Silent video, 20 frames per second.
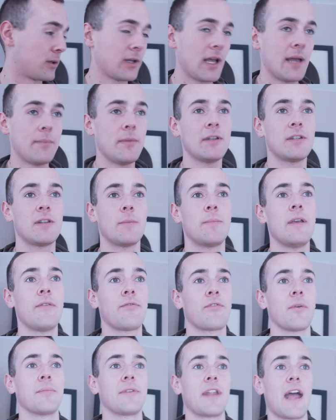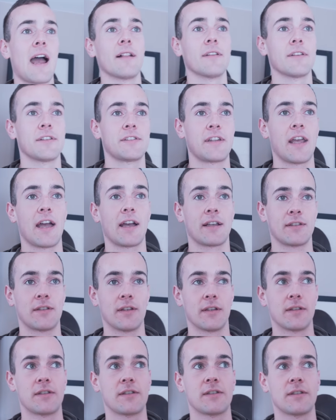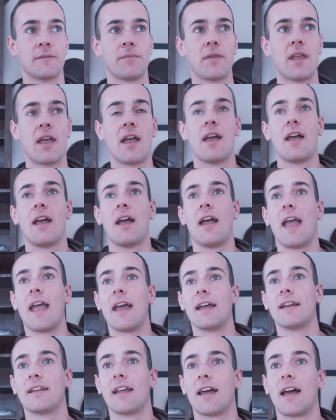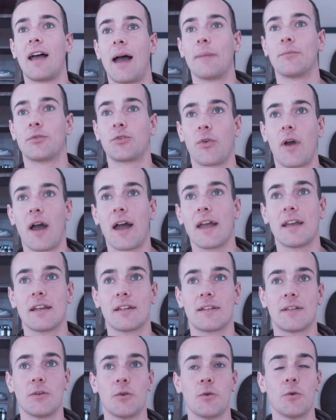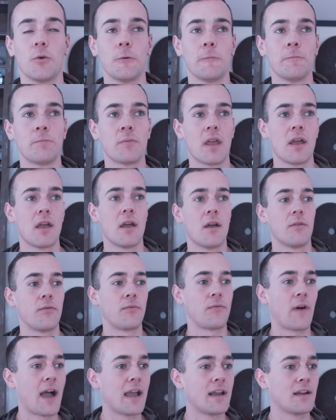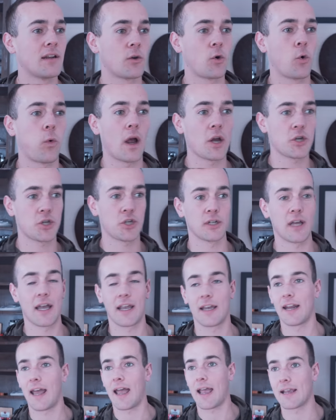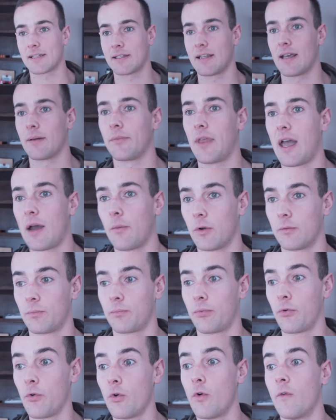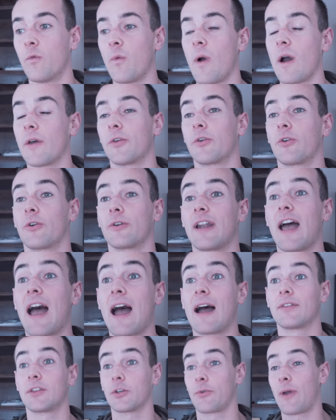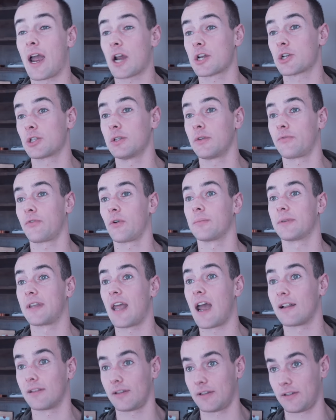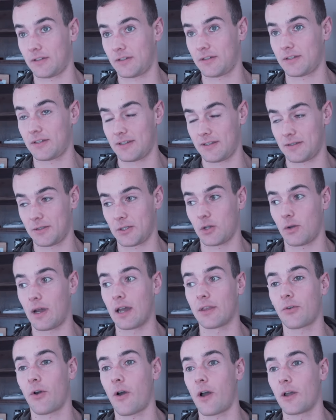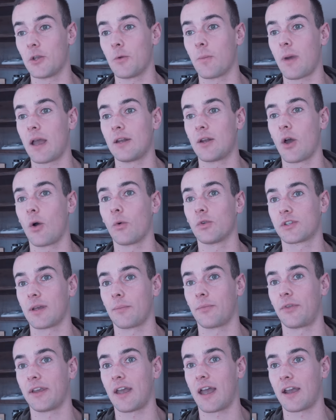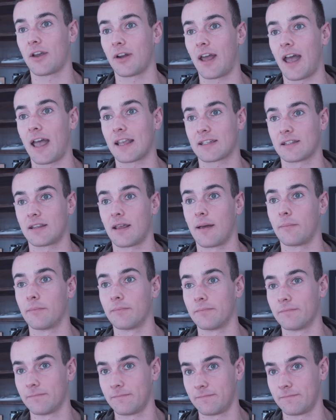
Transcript: claiming to be from Dallas, Texas, and I'm trying to find a question I could ask them that would prove whether or not they're actually from Dallas. So I thought you might know something I could ask them.